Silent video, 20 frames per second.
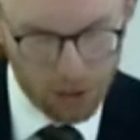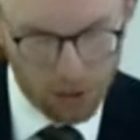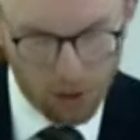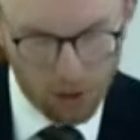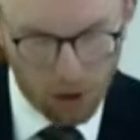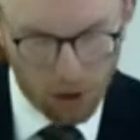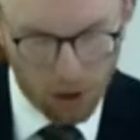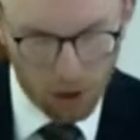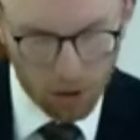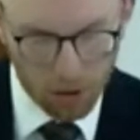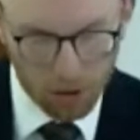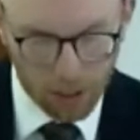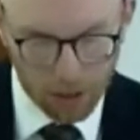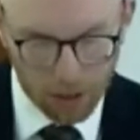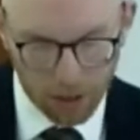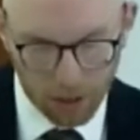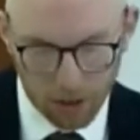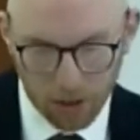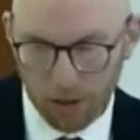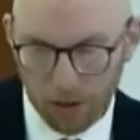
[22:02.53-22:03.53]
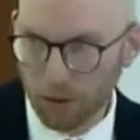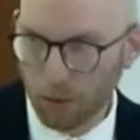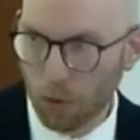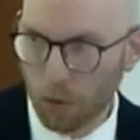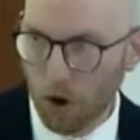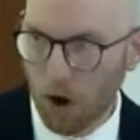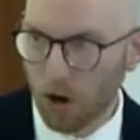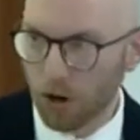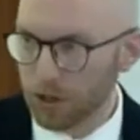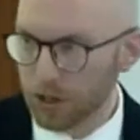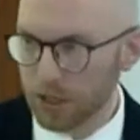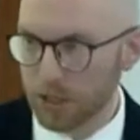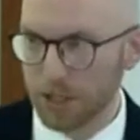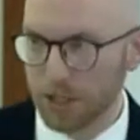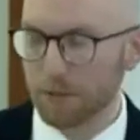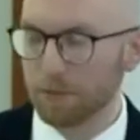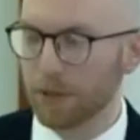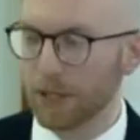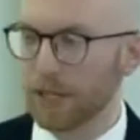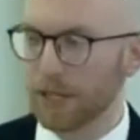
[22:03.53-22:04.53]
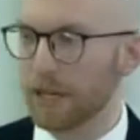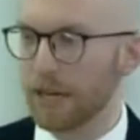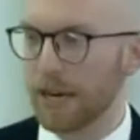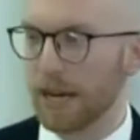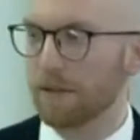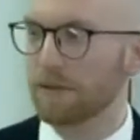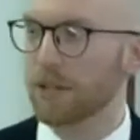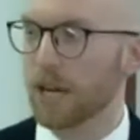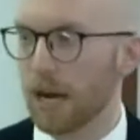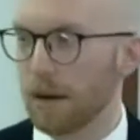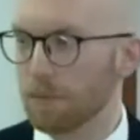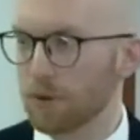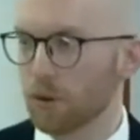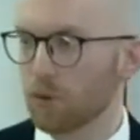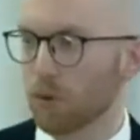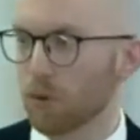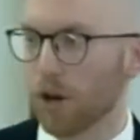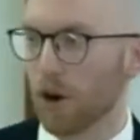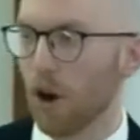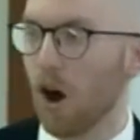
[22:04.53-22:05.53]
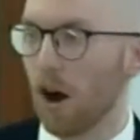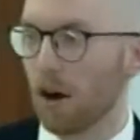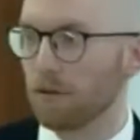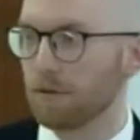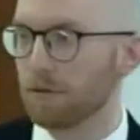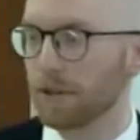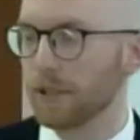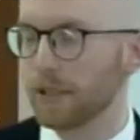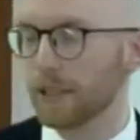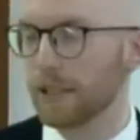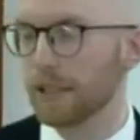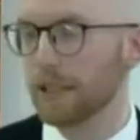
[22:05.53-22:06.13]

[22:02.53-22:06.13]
so hard that the, the water just simply didn't have time to run off.